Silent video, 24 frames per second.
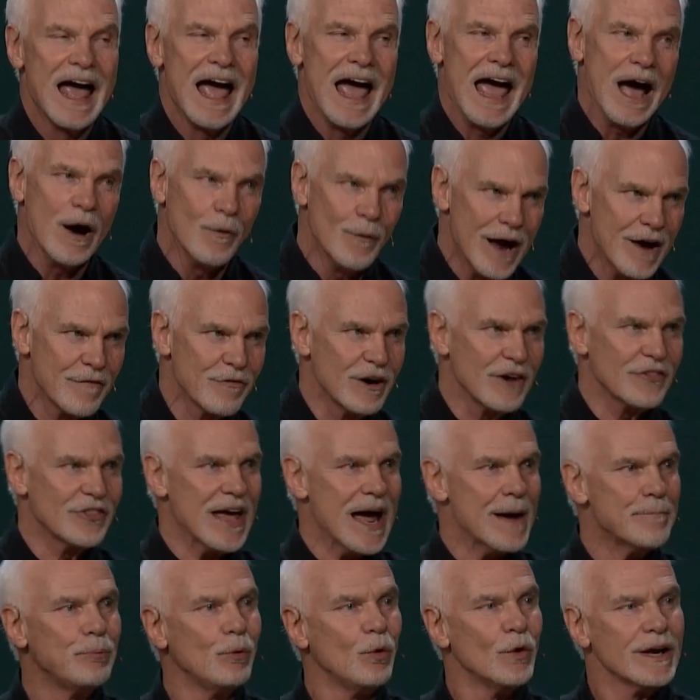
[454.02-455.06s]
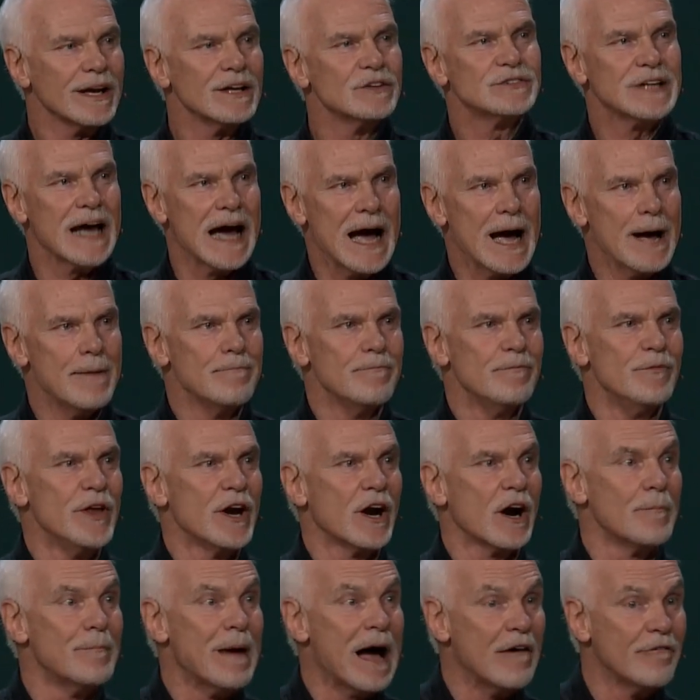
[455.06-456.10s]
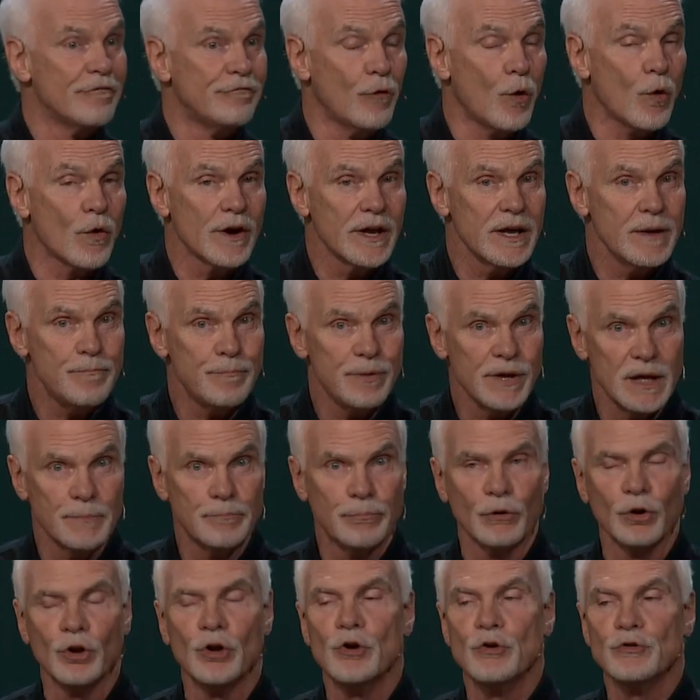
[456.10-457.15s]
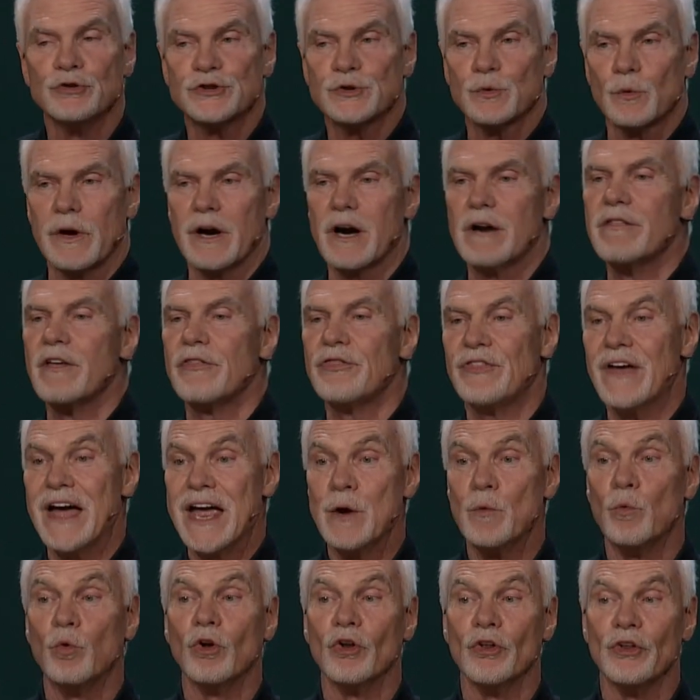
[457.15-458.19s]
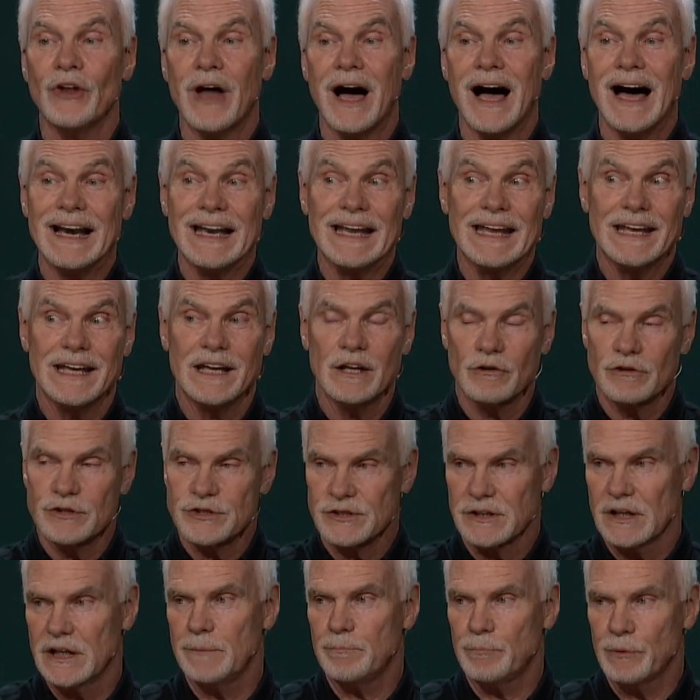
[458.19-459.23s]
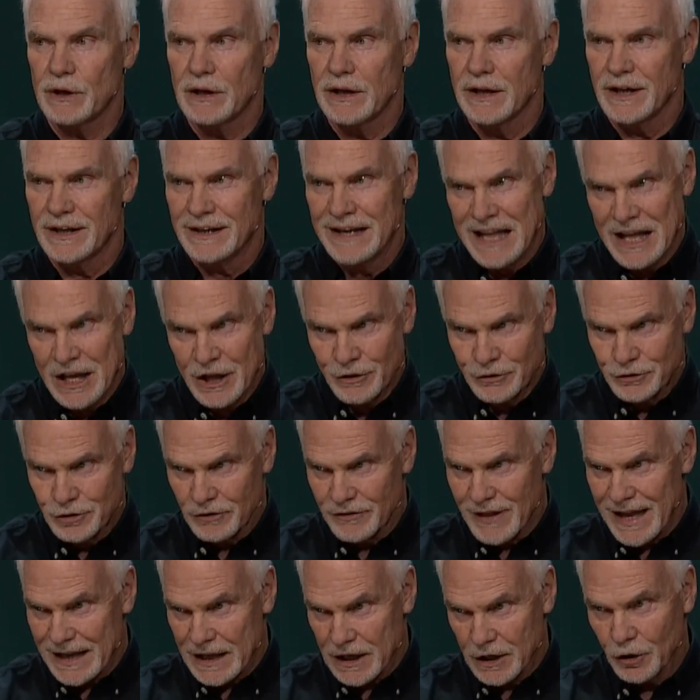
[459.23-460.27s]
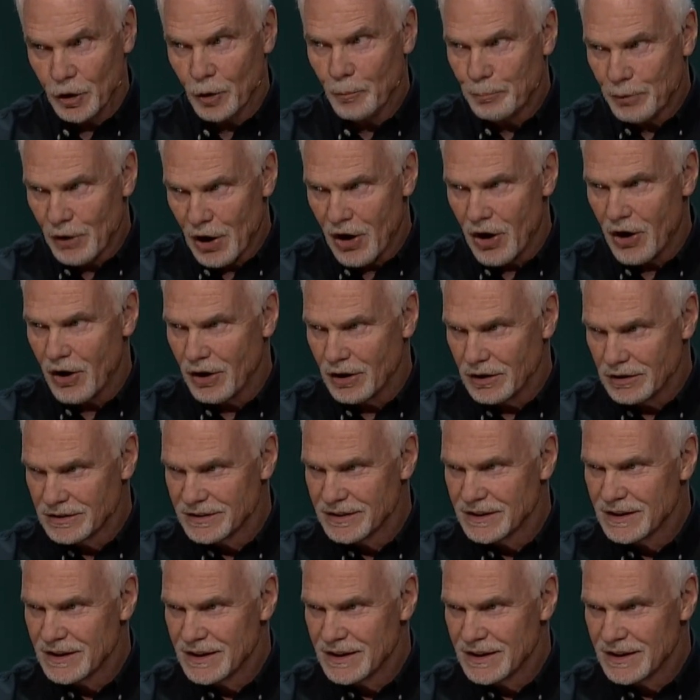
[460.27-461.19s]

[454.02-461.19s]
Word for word: However, at that point in time, there are about 40 people who swear that they will not eat or sleep again till they kill Paul.